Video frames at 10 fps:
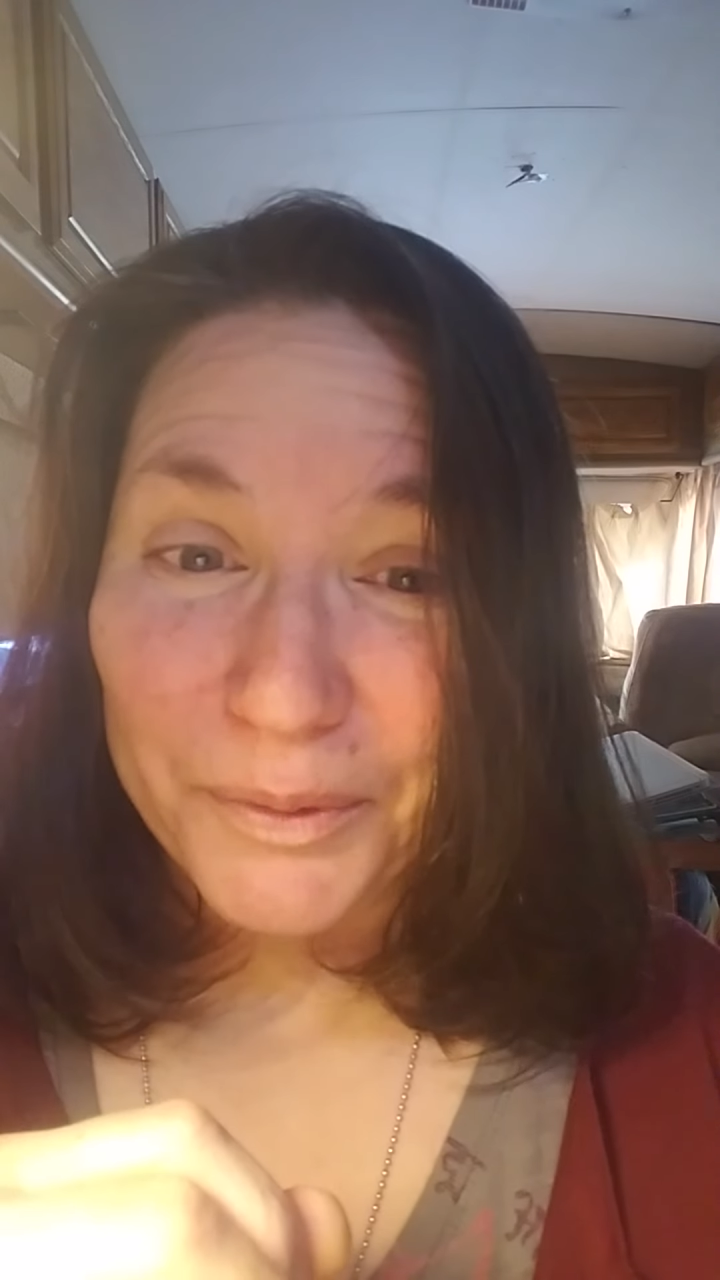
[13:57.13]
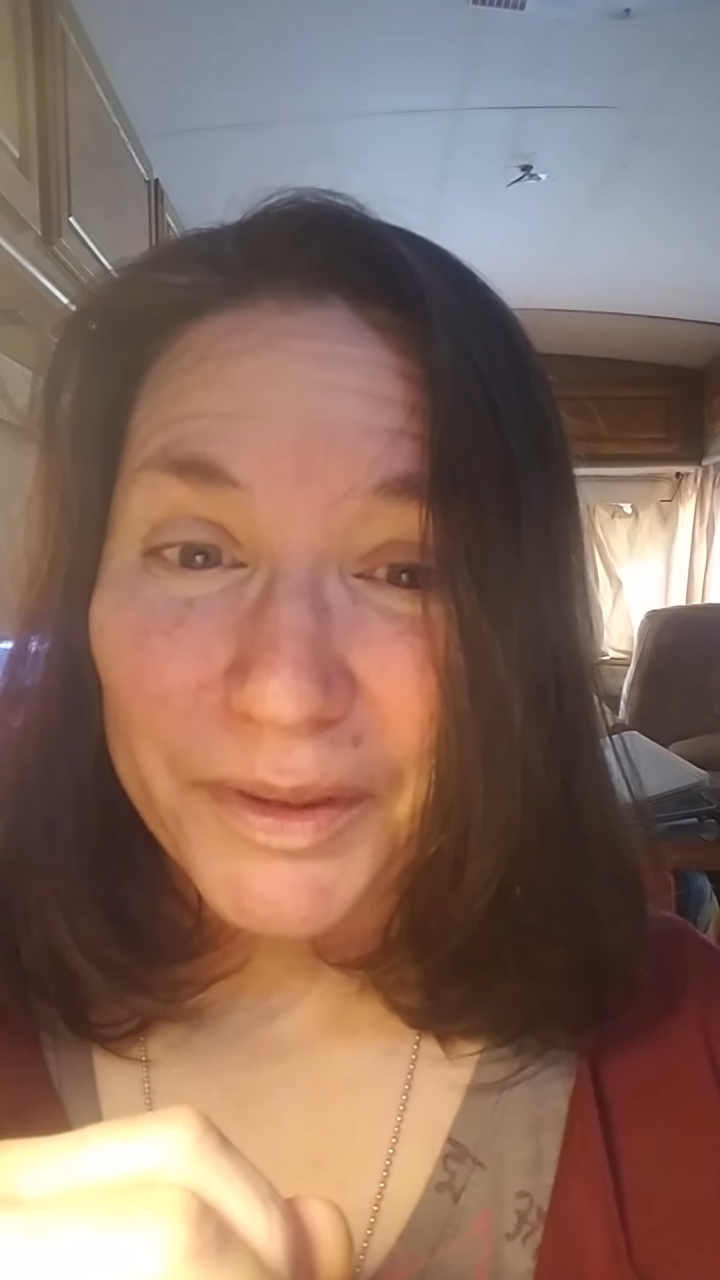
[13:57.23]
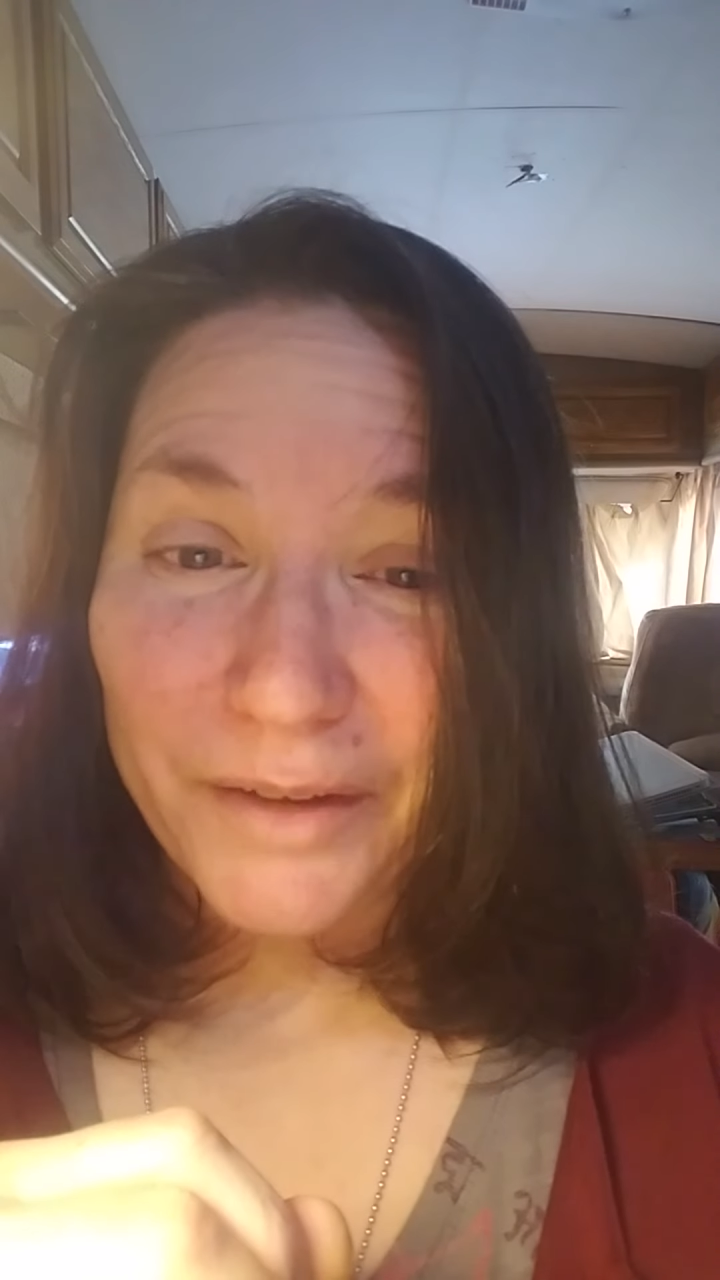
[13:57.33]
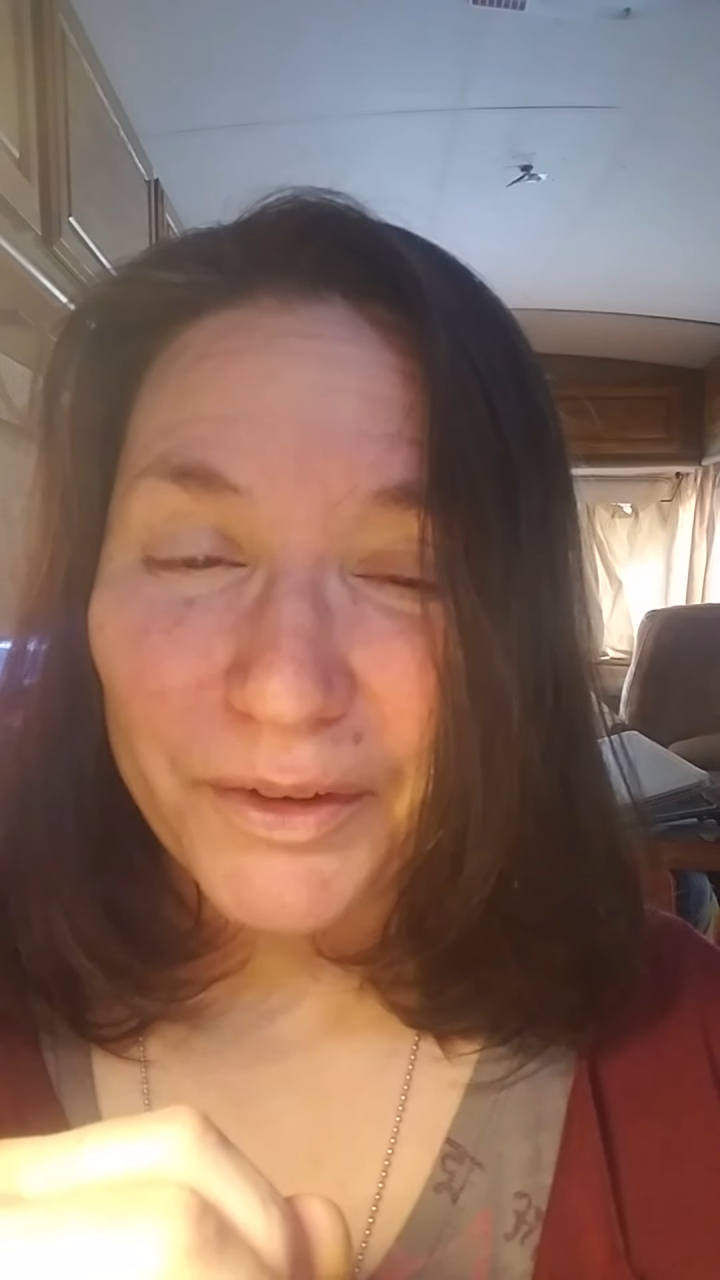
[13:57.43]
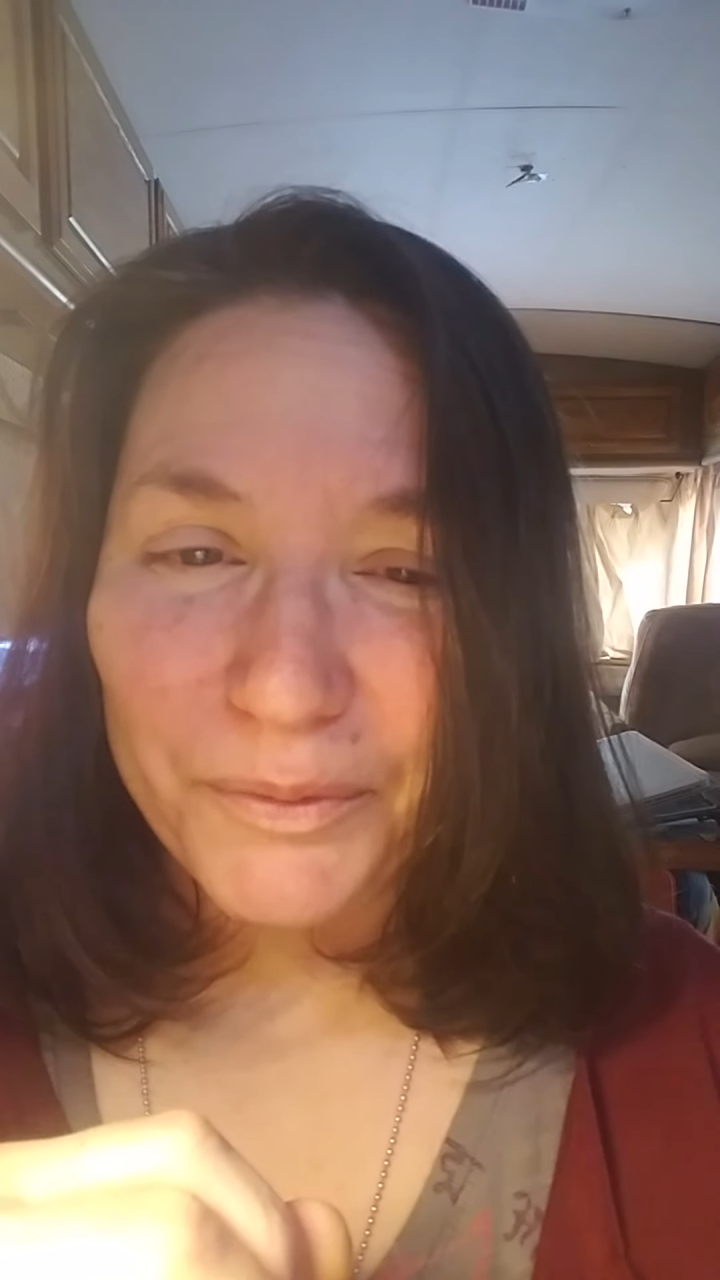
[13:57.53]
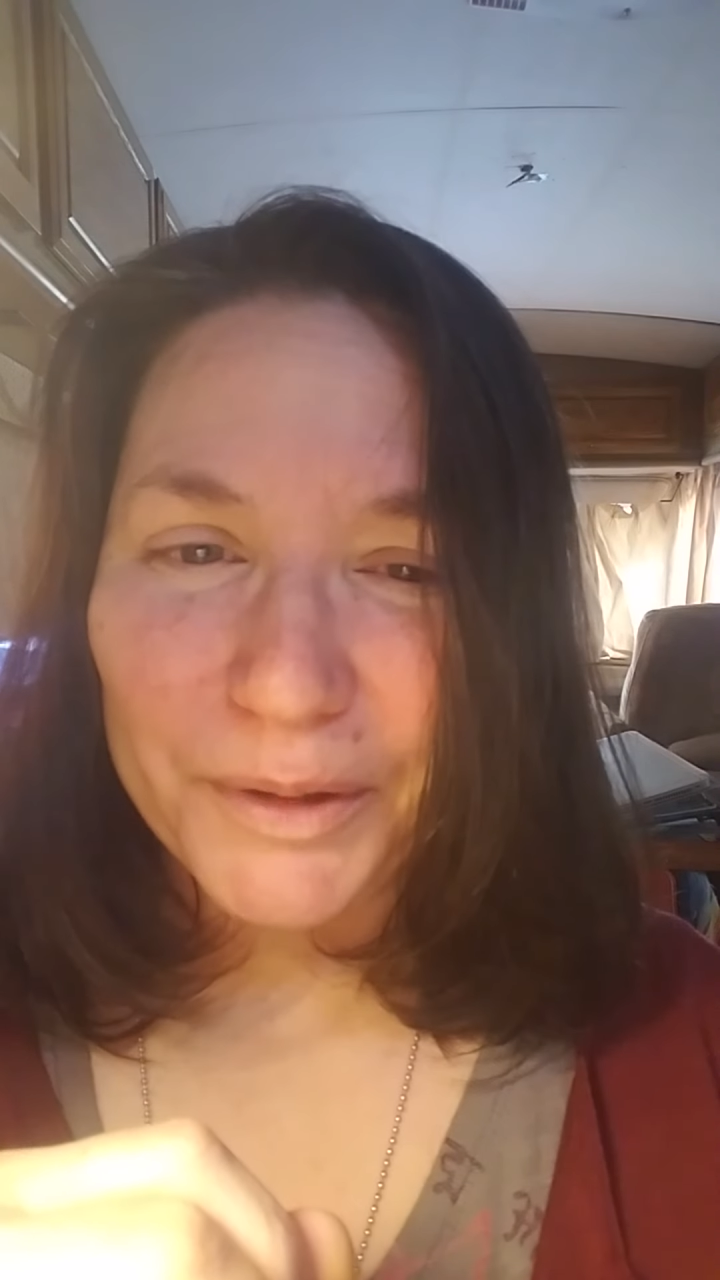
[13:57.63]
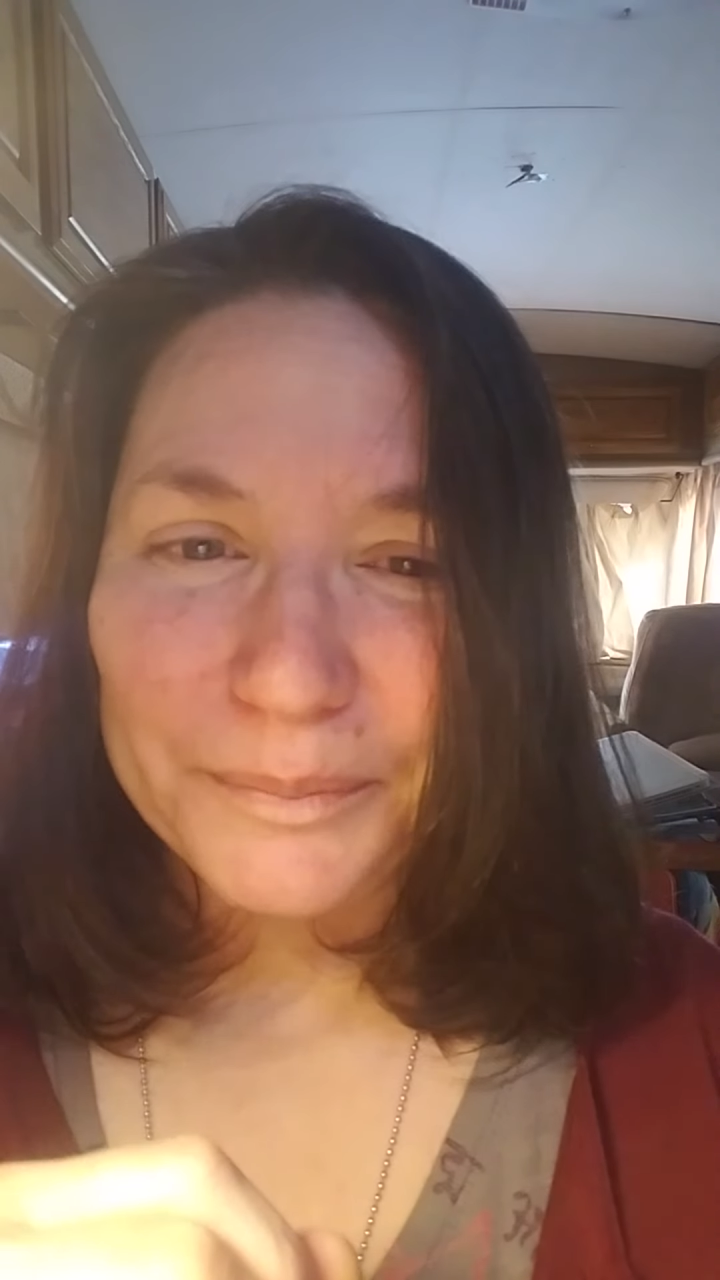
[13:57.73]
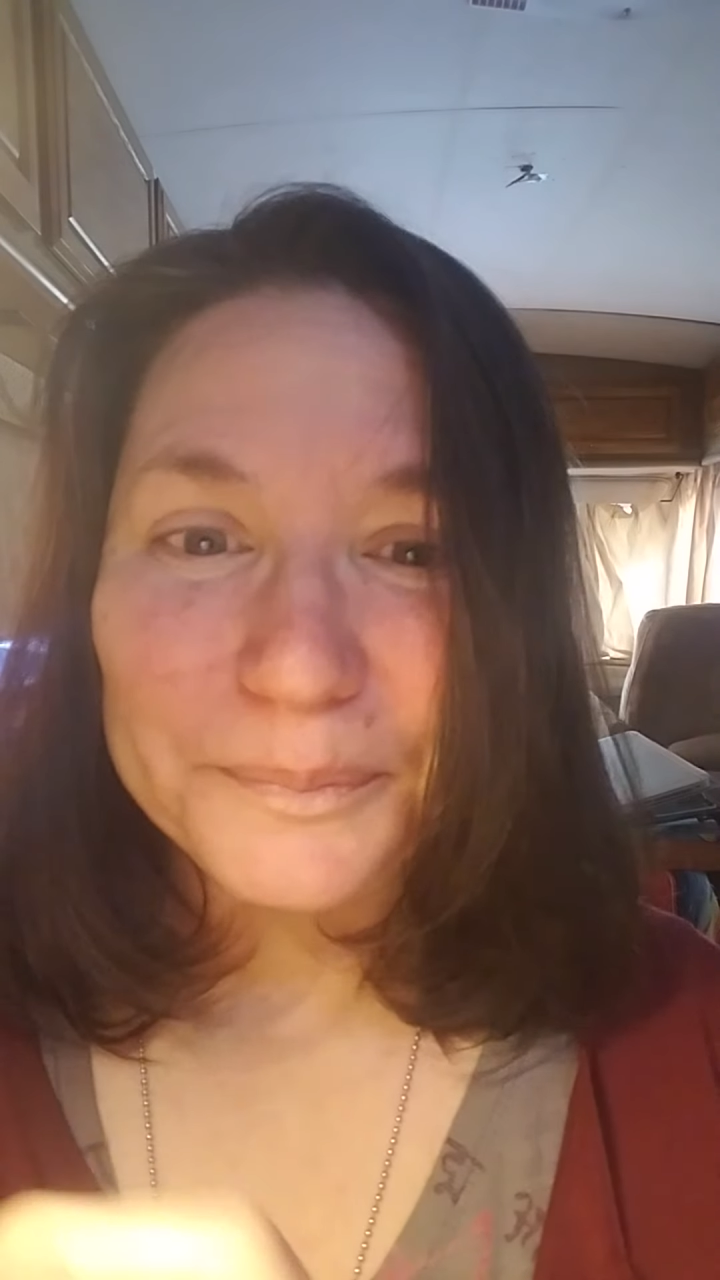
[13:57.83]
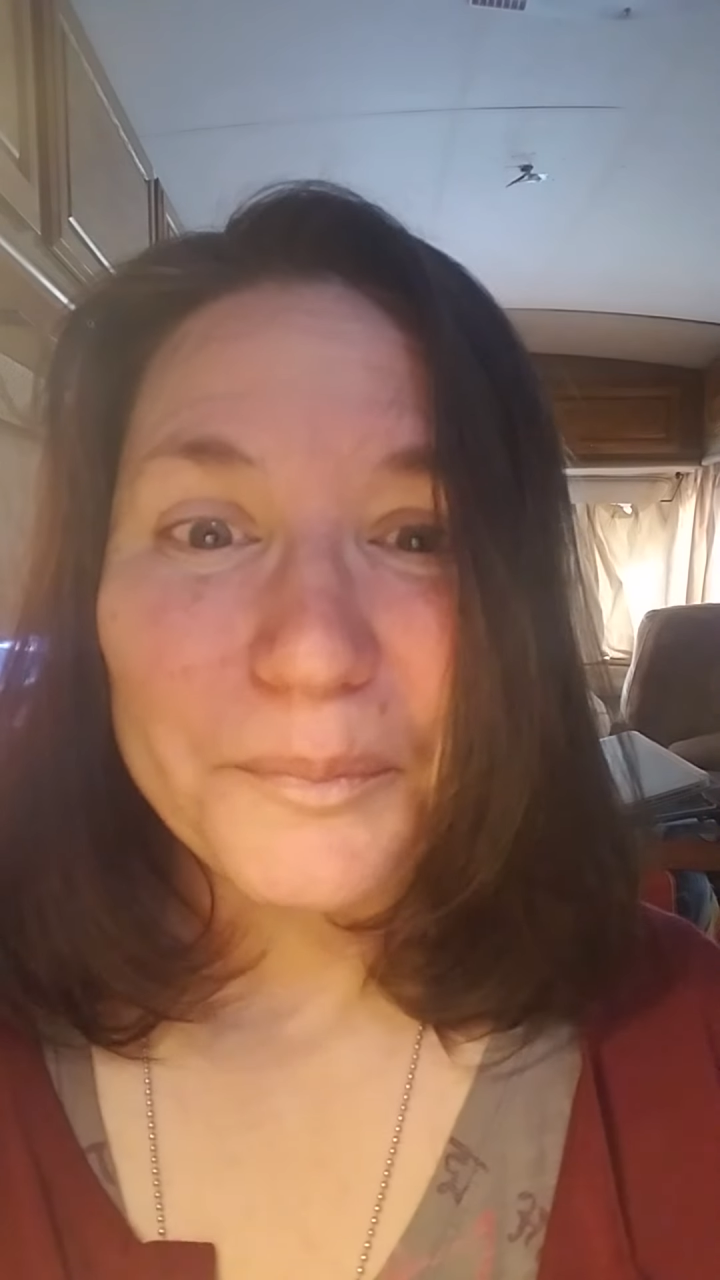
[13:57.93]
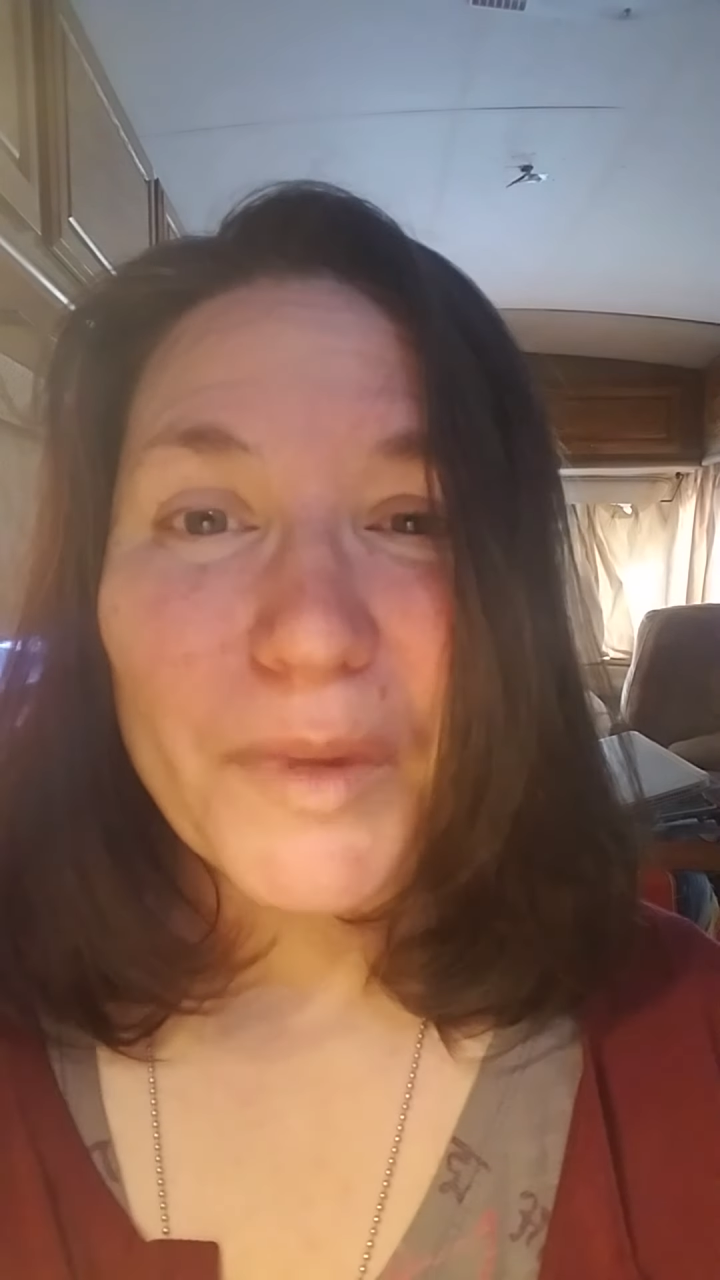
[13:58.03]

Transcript: with everyone.